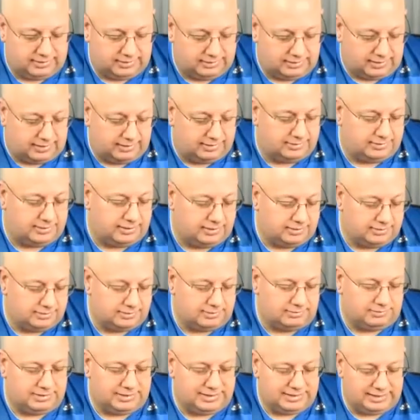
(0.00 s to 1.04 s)
than
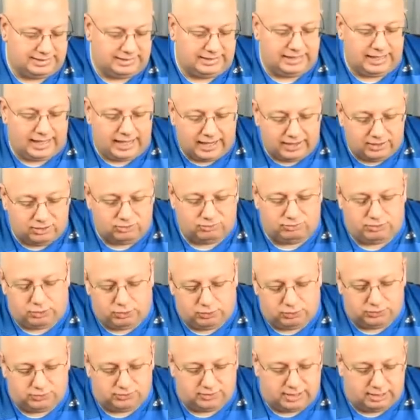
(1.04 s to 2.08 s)
does of a DX
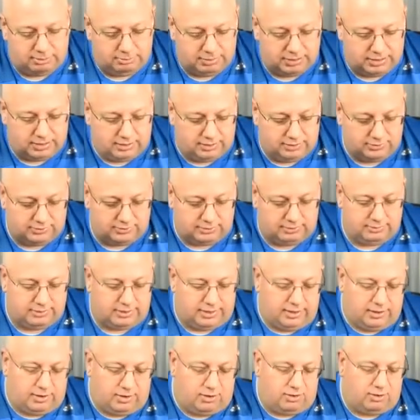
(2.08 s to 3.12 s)
photosite because
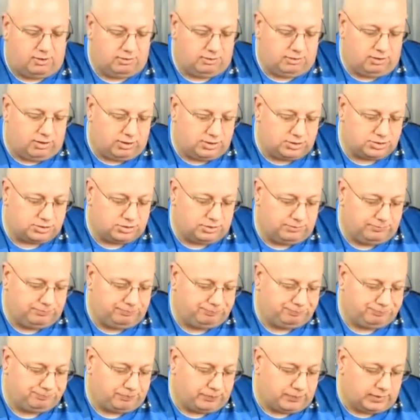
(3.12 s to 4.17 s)
they are larger.
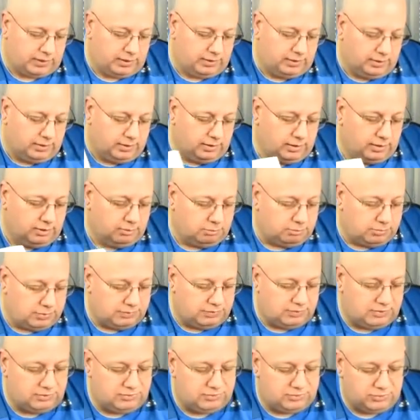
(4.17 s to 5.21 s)

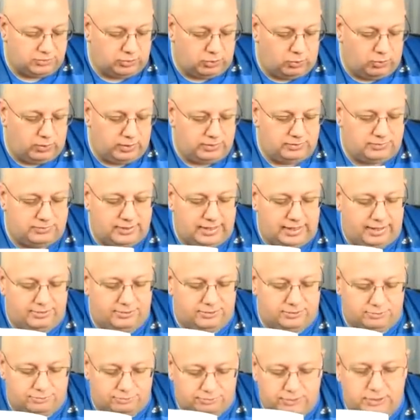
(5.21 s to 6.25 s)
But this noise
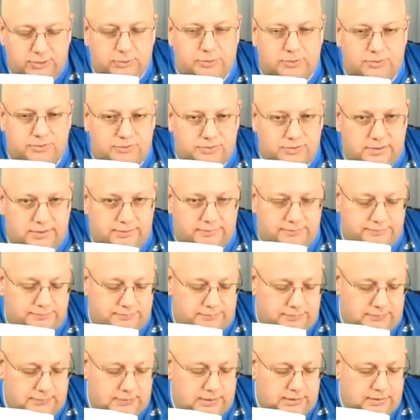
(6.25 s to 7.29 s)
has a frequency.
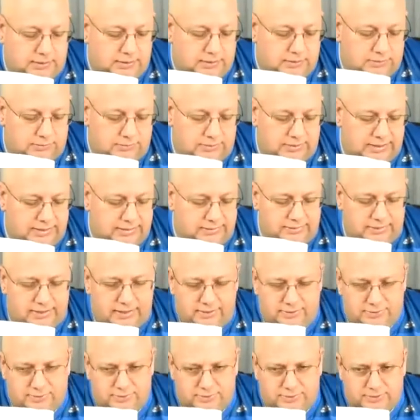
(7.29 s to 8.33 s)
There's like a
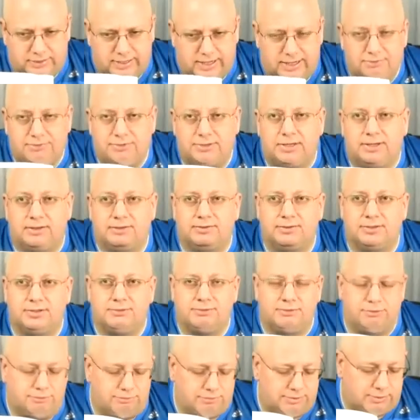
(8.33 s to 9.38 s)
dozen or half a dozen
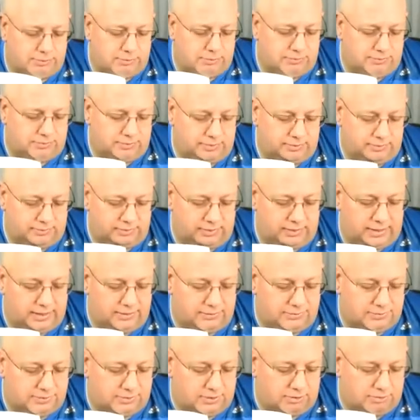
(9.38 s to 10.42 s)
different frequencies, and the
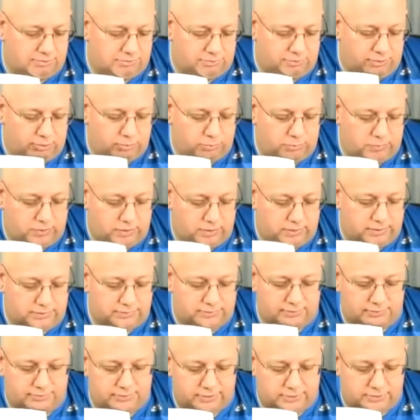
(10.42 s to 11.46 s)
SNR firmware,
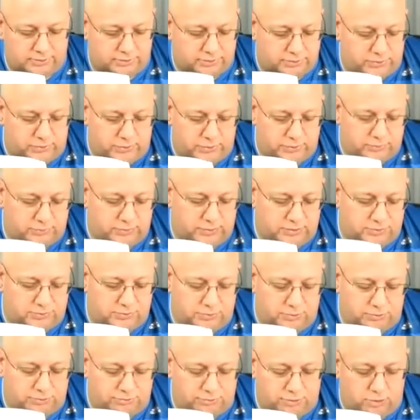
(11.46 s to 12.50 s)
that's the signal-to-noise
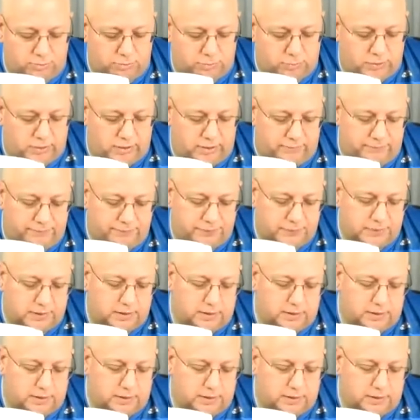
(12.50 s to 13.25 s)
ratio firmware,